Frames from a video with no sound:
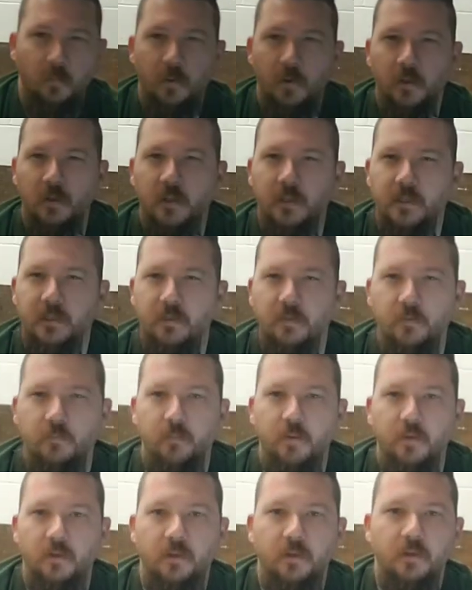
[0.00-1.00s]
And I'll put a link to the
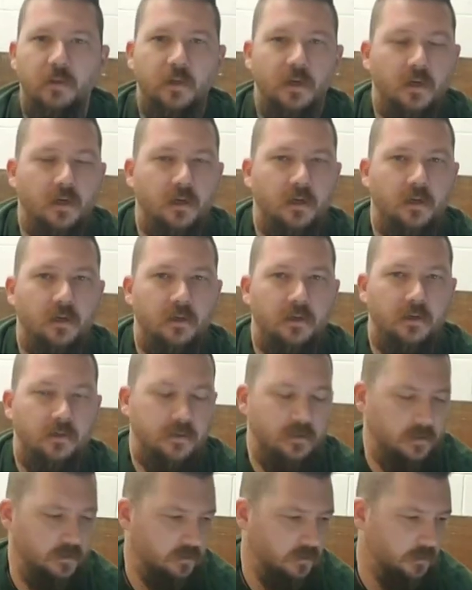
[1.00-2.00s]
book uh, in
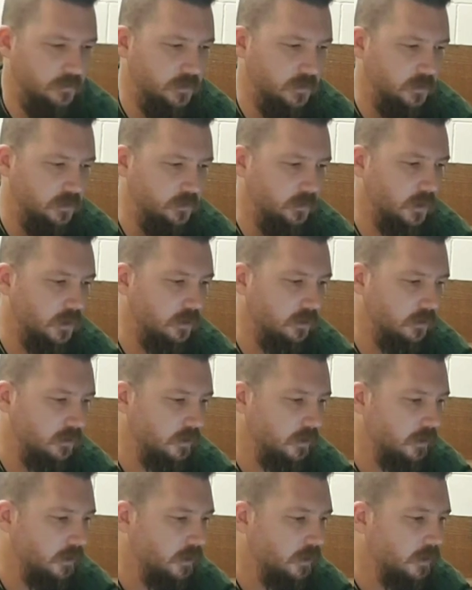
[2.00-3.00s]
the description as well.
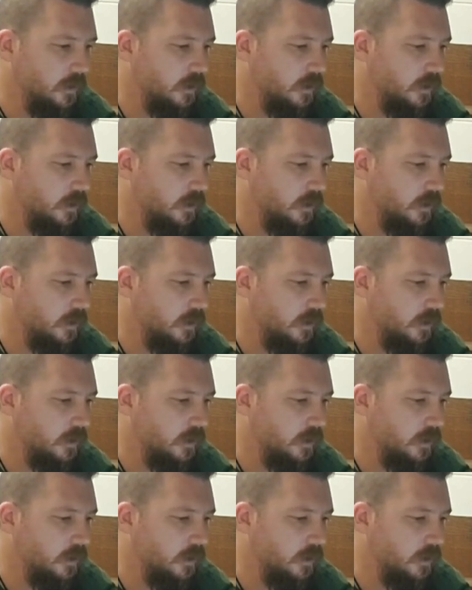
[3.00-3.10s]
